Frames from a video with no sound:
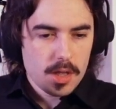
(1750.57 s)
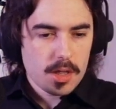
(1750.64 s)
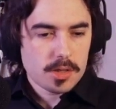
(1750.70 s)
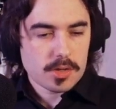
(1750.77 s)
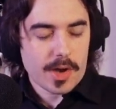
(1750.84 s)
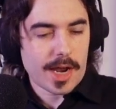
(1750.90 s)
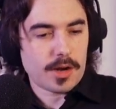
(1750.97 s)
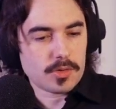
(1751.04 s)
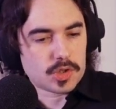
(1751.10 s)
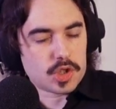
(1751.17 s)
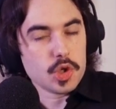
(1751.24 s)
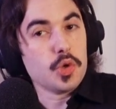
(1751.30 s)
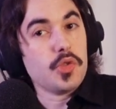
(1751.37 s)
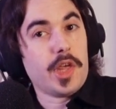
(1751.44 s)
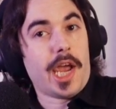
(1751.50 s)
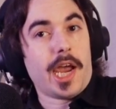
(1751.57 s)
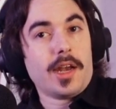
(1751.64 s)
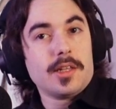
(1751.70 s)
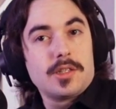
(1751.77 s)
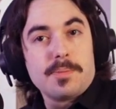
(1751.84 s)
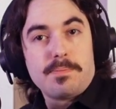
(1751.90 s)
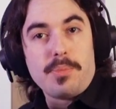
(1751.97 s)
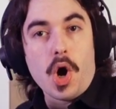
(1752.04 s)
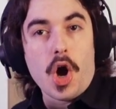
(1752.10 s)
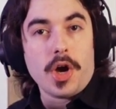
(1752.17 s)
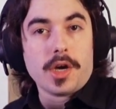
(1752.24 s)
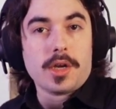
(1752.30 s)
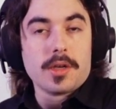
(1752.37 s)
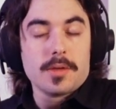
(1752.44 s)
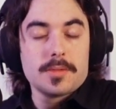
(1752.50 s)
So I don't do that. It's a
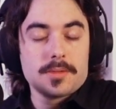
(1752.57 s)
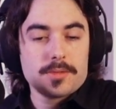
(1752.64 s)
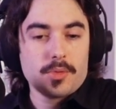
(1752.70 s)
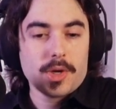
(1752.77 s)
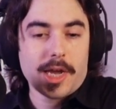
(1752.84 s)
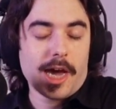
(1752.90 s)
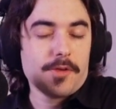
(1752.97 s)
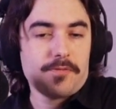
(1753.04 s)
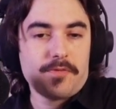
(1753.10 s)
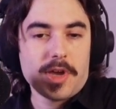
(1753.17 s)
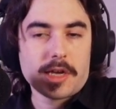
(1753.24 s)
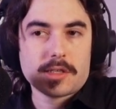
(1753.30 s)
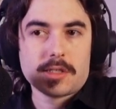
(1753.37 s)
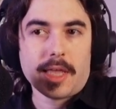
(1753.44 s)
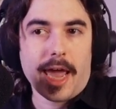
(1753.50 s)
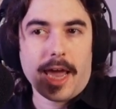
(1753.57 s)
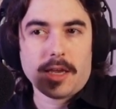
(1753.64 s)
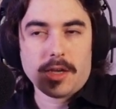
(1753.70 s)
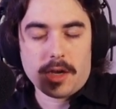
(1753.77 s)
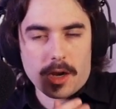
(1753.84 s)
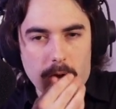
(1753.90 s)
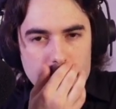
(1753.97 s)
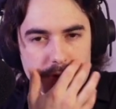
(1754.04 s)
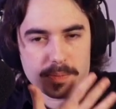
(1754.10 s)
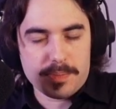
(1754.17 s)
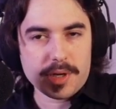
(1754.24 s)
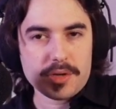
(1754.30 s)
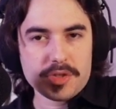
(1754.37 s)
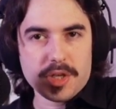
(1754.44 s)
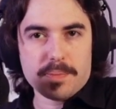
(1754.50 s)
bug. We got to fix that. They're
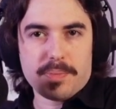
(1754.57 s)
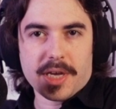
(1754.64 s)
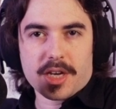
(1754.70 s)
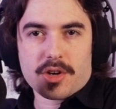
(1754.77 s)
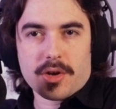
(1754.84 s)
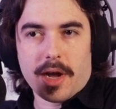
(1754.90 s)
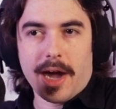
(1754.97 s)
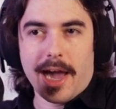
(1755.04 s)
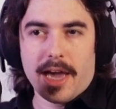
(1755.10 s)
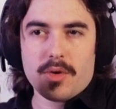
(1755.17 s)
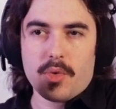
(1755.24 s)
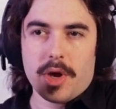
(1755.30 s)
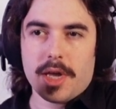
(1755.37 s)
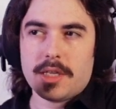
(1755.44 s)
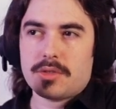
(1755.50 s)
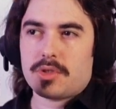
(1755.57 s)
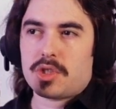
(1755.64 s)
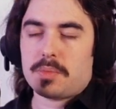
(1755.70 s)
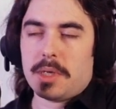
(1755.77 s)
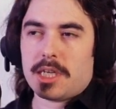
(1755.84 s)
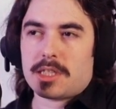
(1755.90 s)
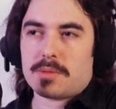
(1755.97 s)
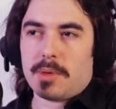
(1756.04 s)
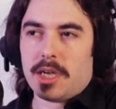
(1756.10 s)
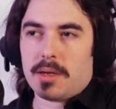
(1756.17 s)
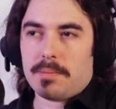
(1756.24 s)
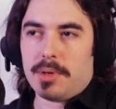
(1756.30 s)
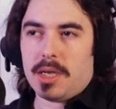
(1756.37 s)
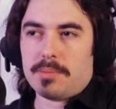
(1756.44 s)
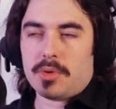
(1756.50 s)
building bigger highways, which makes
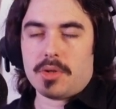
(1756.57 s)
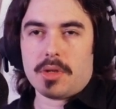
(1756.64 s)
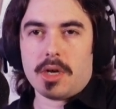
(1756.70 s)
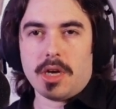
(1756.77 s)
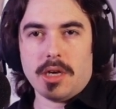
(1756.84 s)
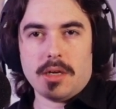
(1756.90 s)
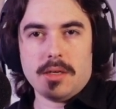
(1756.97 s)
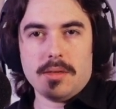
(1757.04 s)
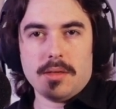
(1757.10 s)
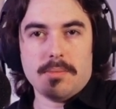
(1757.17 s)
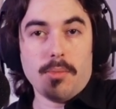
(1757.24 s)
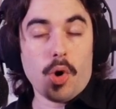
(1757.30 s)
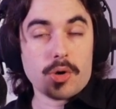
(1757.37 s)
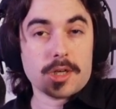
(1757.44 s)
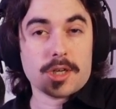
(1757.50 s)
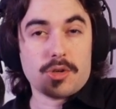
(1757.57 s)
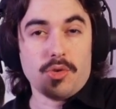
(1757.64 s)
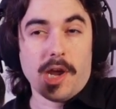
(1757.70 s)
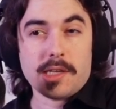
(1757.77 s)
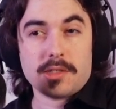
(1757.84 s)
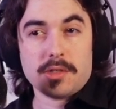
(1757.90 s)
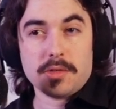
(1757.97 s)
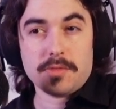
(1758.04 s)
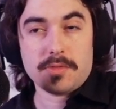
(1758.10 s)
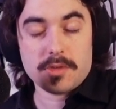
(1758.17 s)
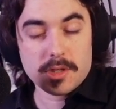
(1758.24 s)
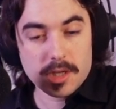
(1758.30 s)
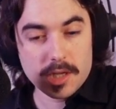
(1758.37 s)
people more aggressive.